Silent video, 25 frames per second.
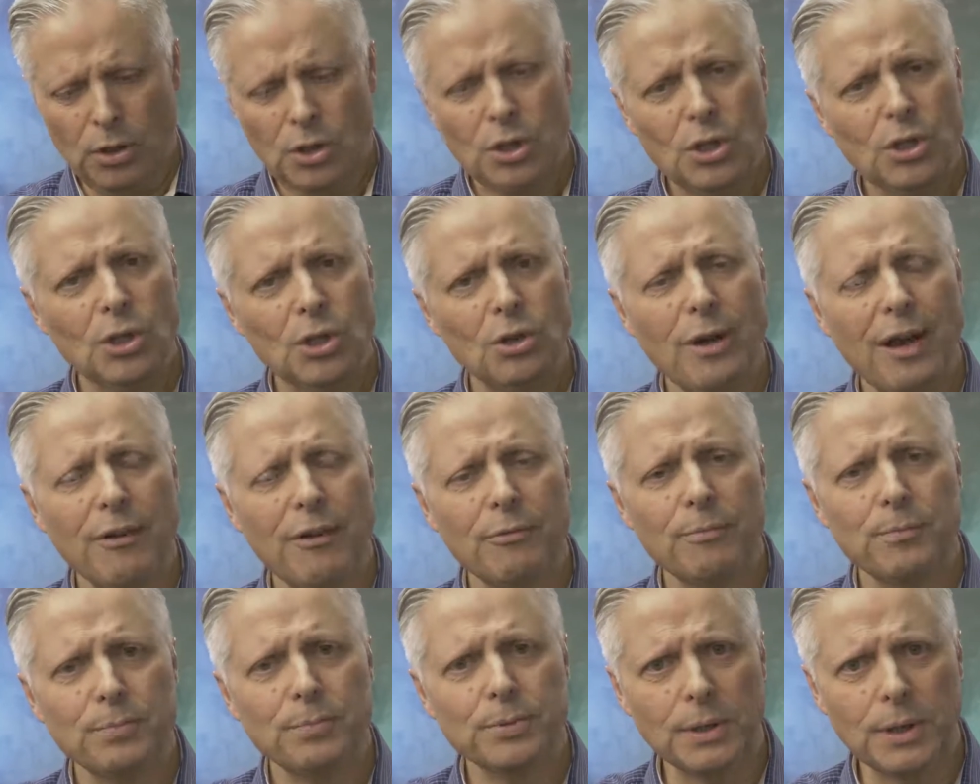You
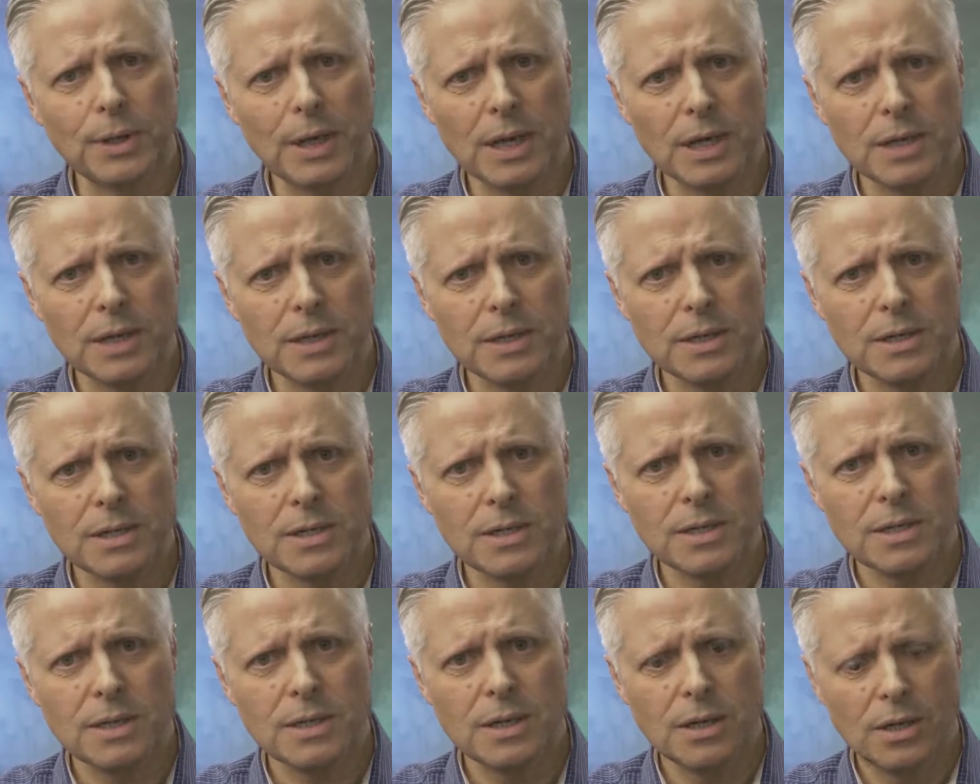have
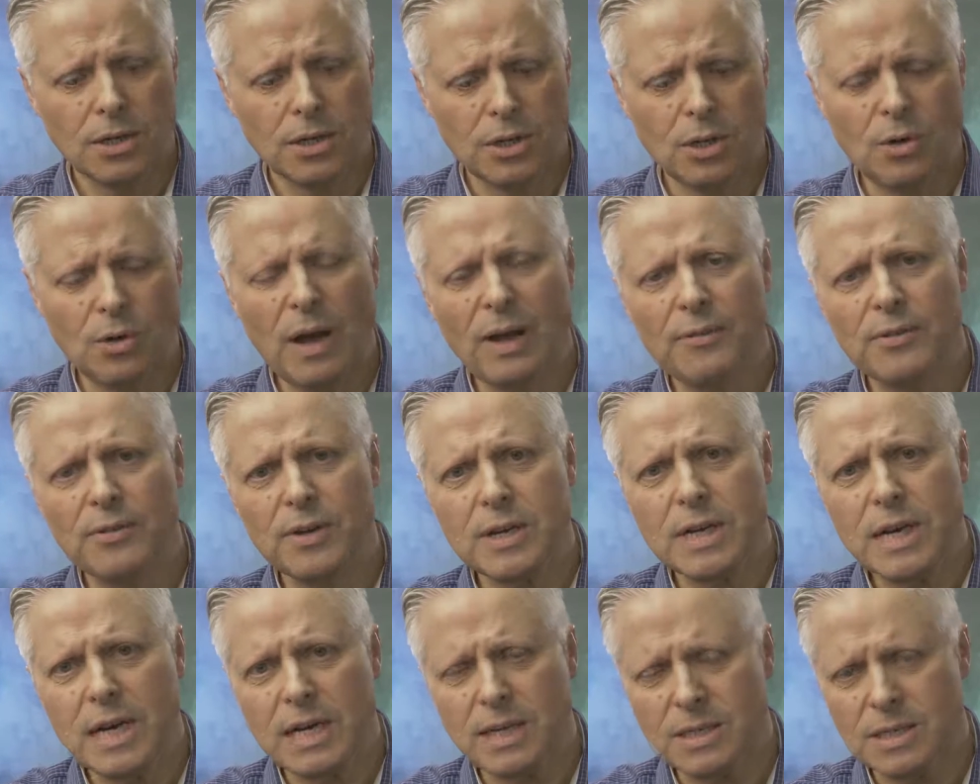products, you have
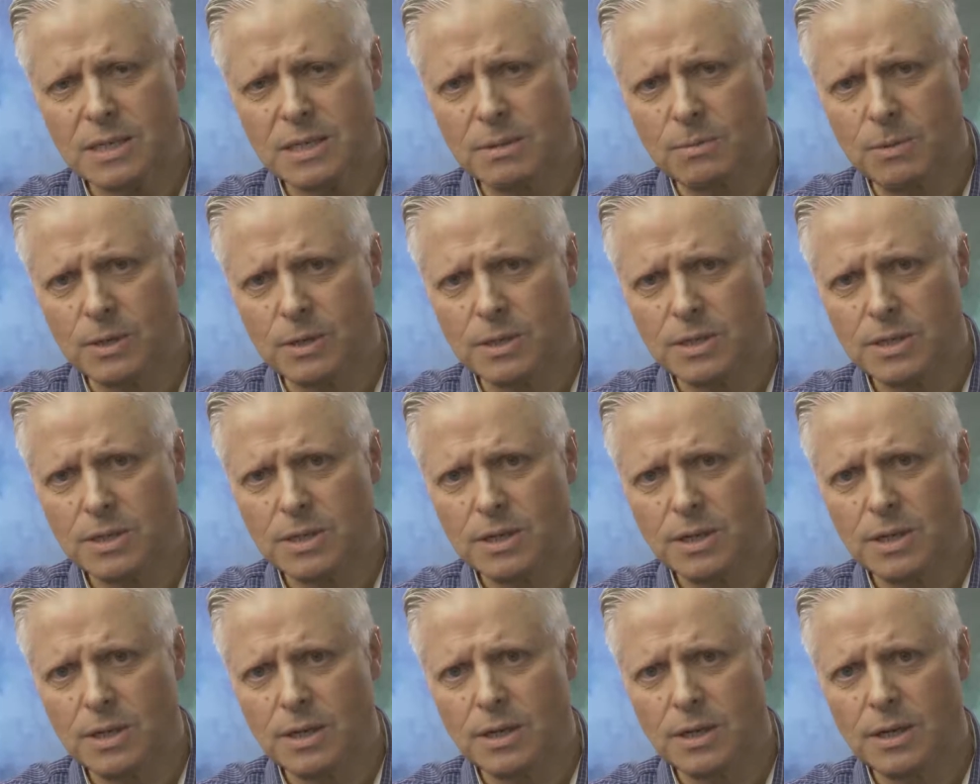customers,
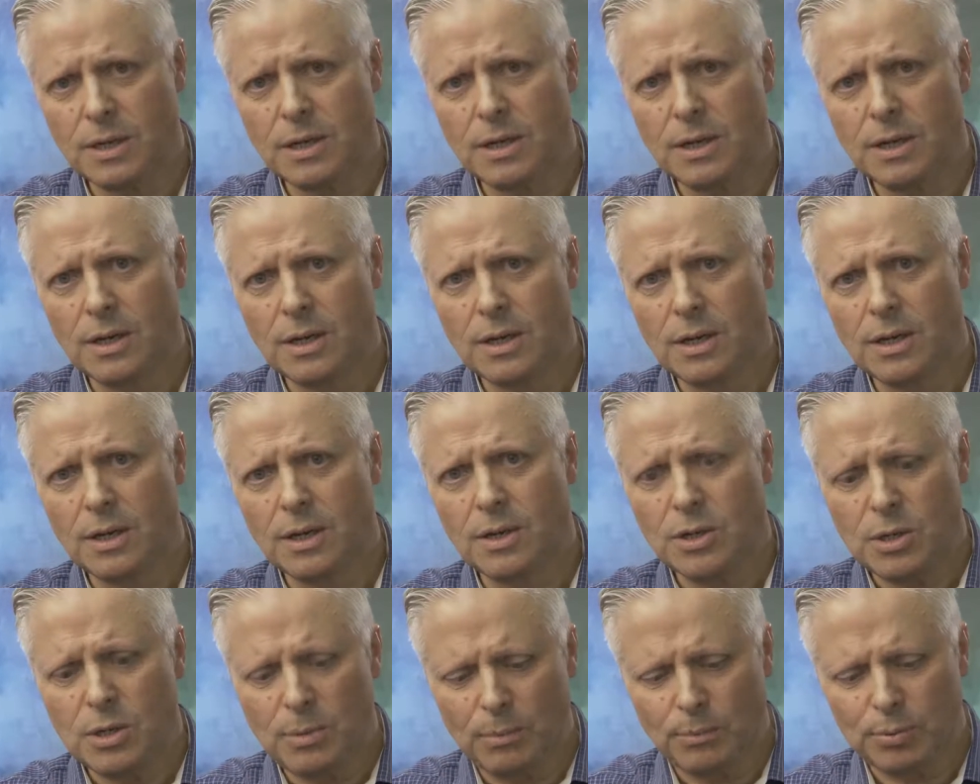
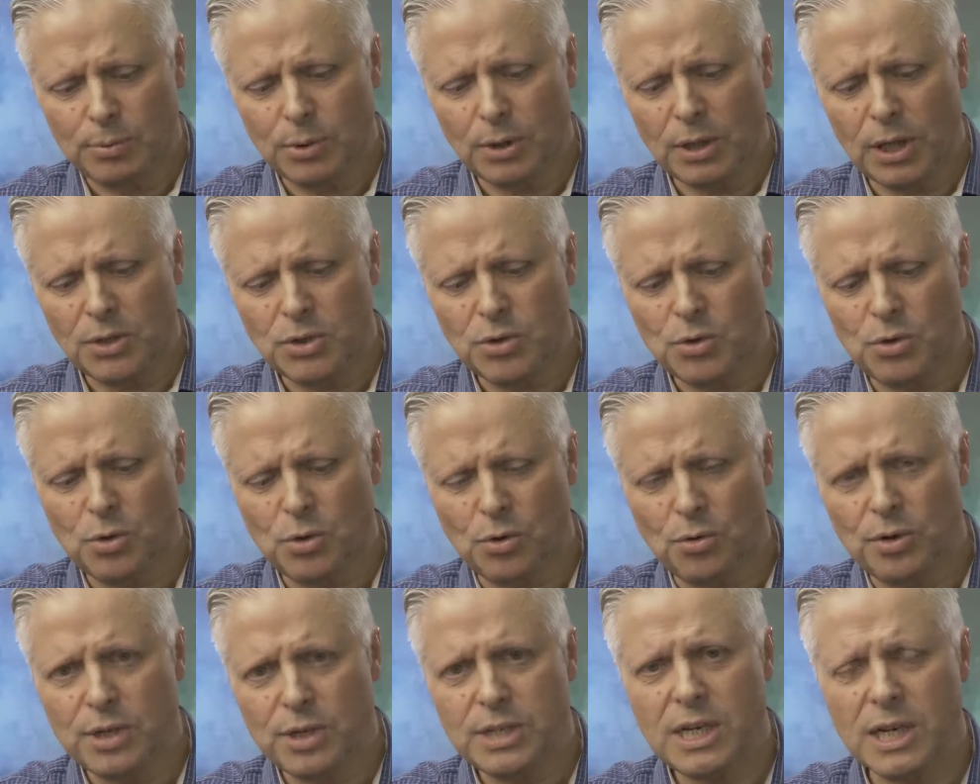product
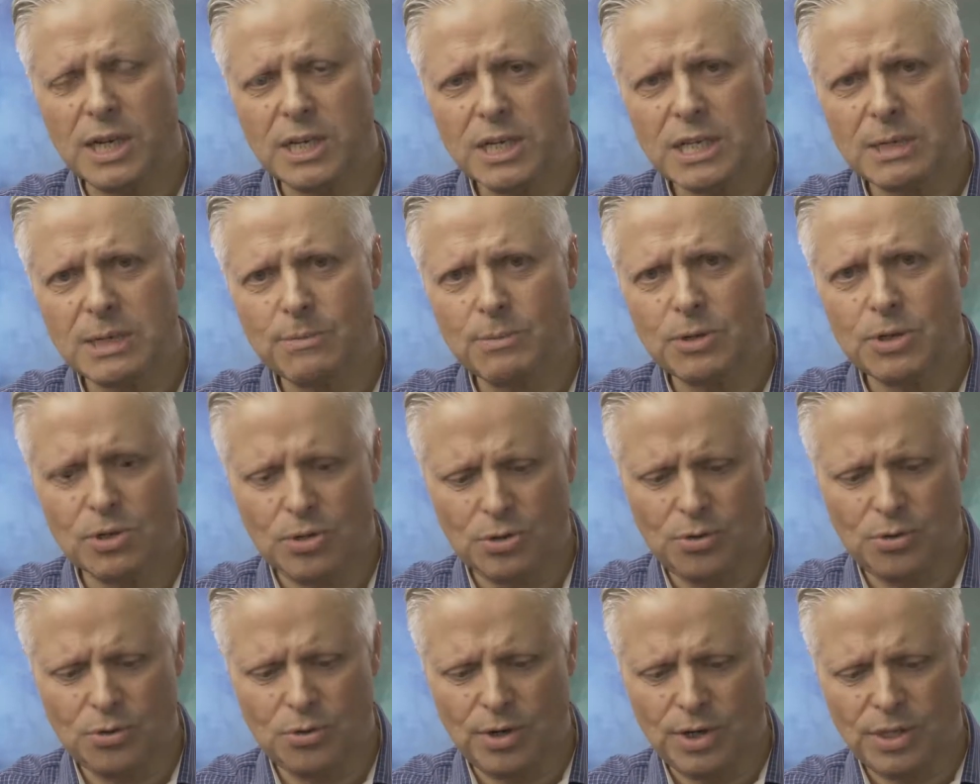stories, customer
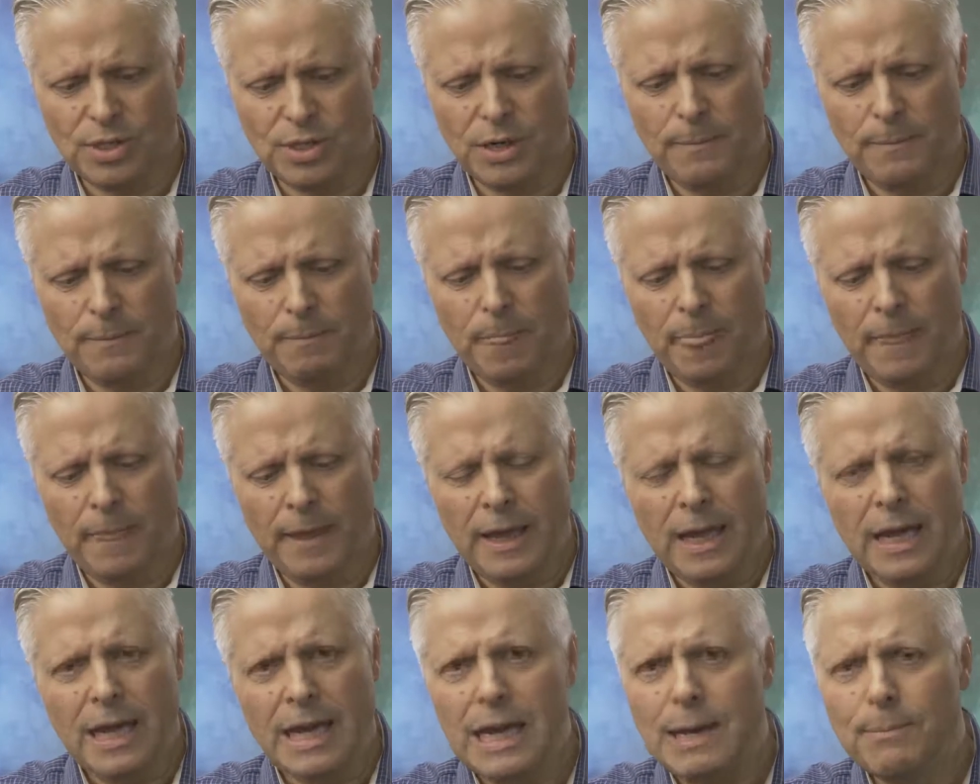stories,
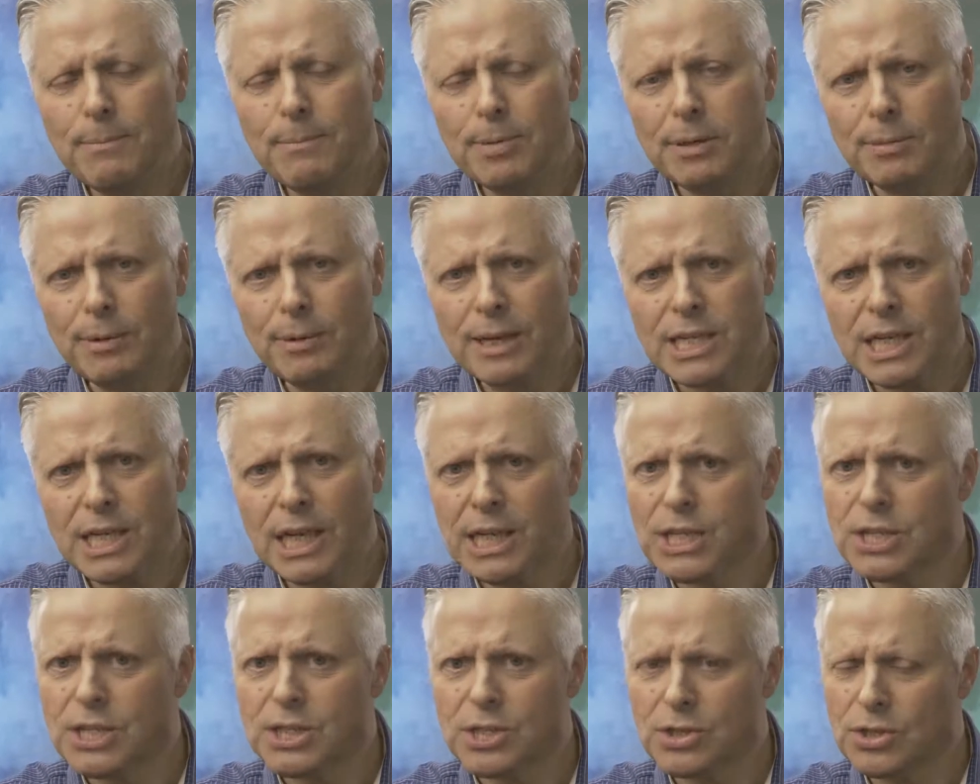
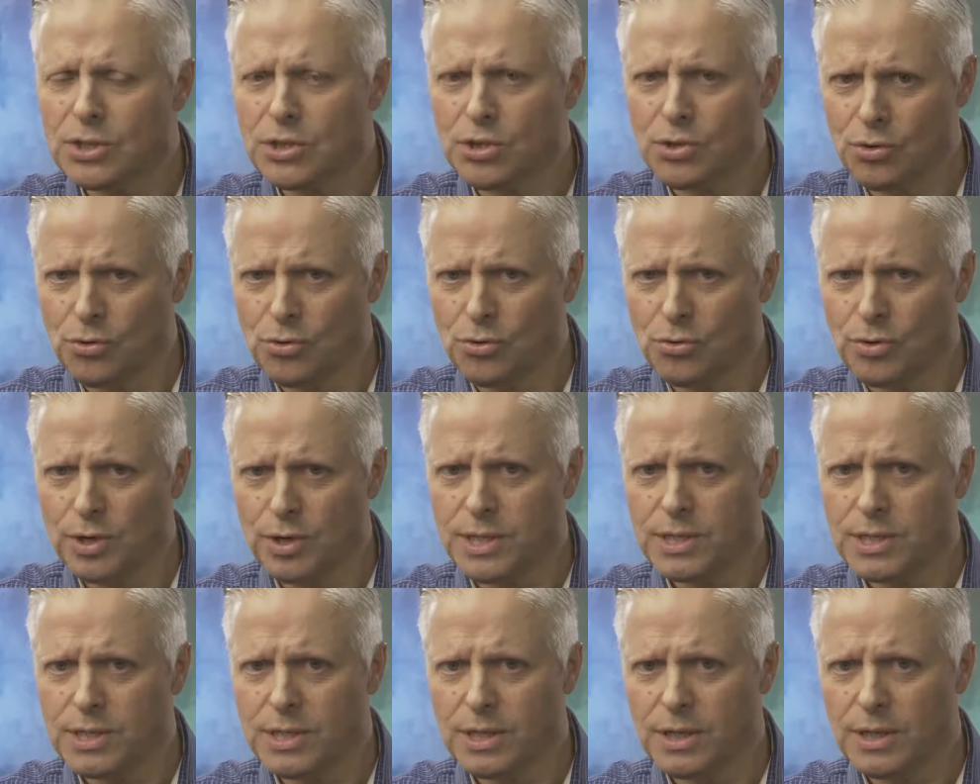implementation
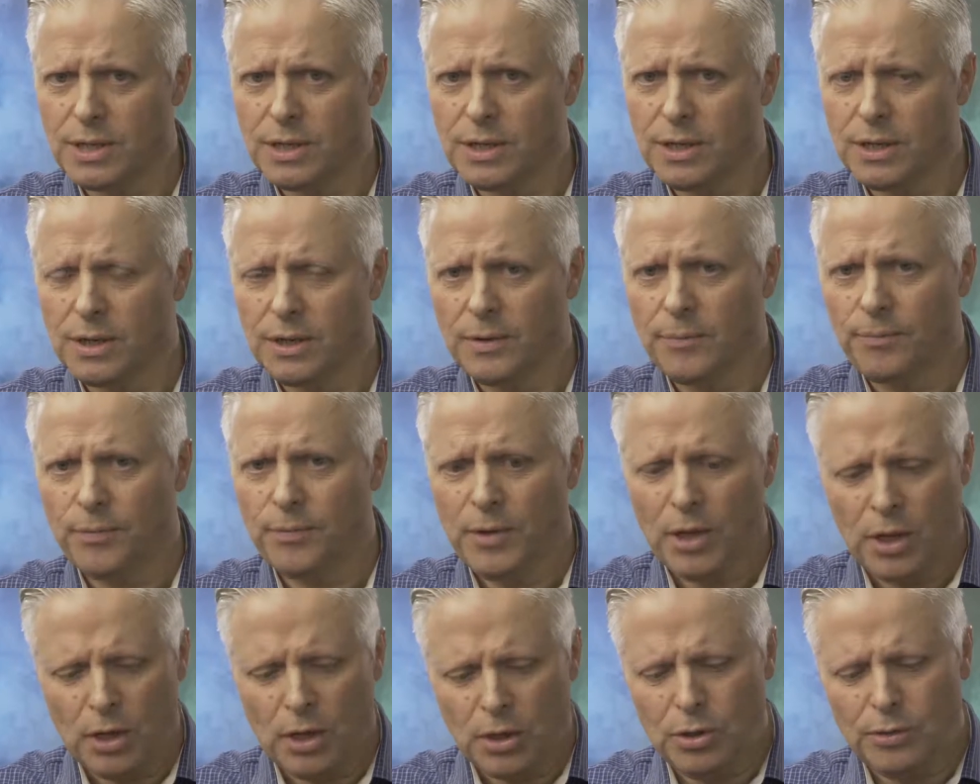stories.
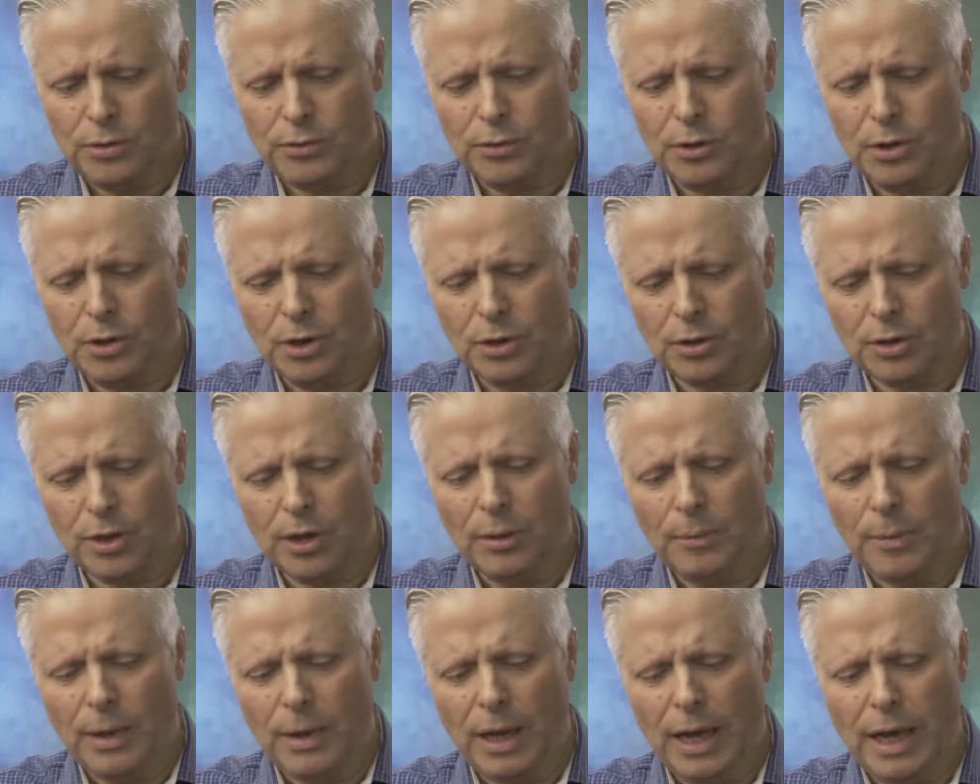You've got
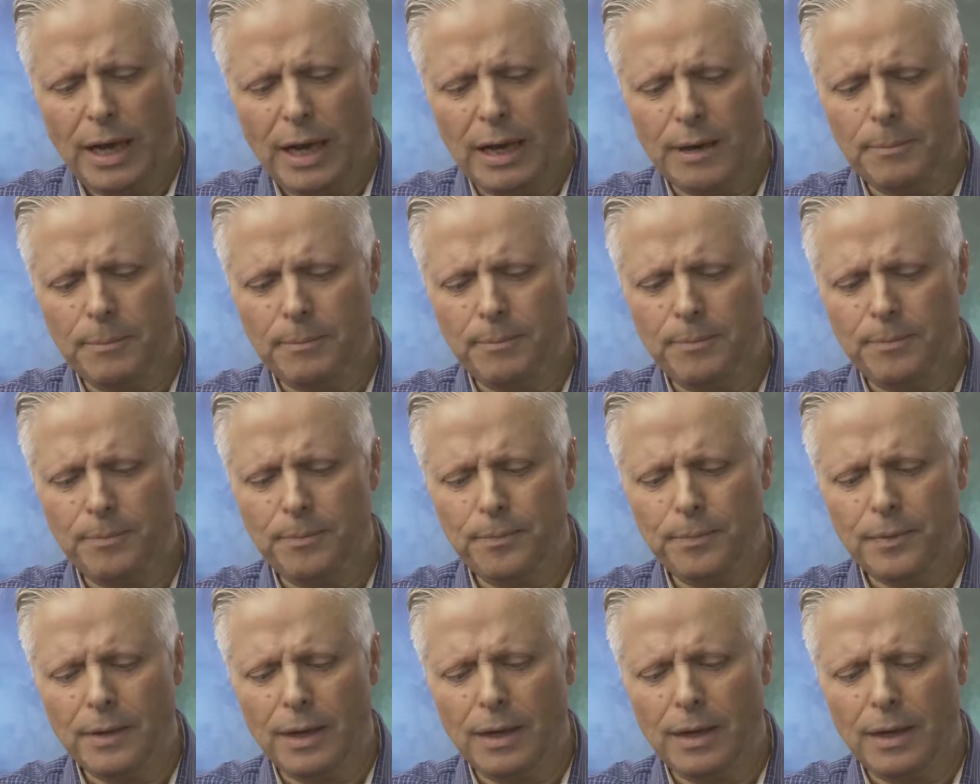the